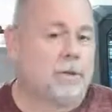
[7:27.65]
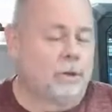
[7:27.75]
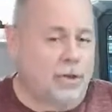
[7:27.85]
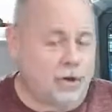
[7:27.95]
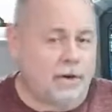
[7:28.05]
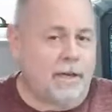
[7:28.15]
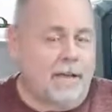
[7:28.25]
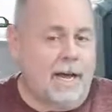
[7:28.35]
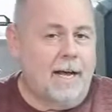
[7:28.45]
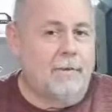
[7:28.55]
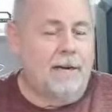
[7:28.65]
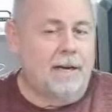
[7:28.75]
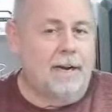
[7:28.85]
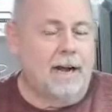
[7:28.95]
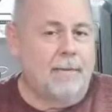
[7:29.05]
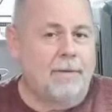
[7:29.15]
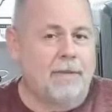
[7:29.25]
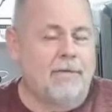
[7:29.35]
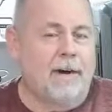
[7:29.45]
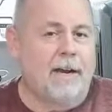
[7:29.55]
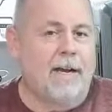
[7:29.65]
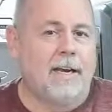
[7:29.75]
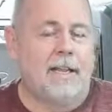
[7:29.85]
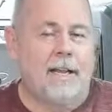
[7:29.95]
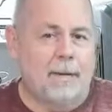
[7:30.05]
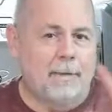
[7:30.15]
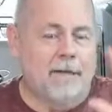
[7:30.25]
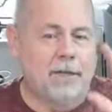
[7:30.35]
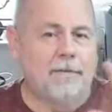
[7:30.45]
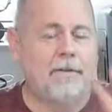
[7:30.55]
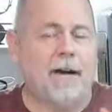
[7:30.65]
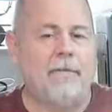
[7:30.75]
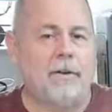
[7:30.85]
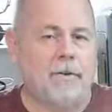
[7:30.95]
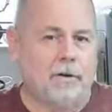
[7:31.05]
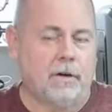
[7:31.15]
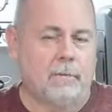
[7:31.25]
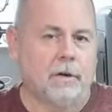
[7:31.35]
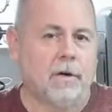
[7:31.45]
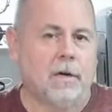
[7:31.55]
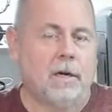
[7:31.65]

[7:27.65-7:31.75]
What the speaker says: or during that, when it happens, if I can get that magic 500 number,